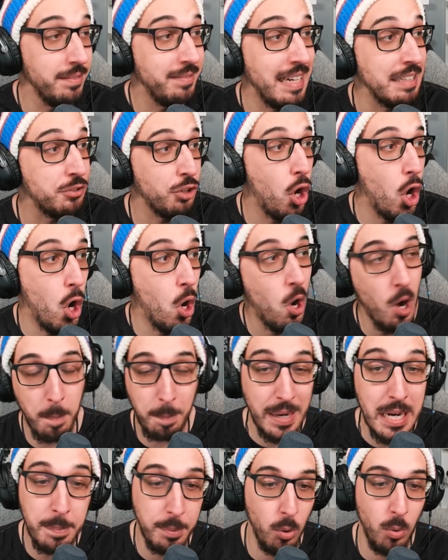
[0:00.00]
That's all
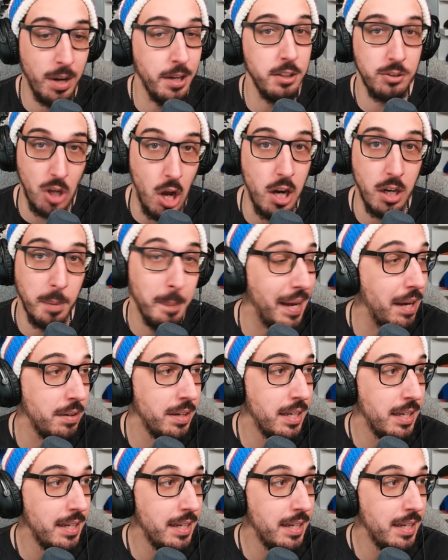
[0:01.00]
people want to talk about.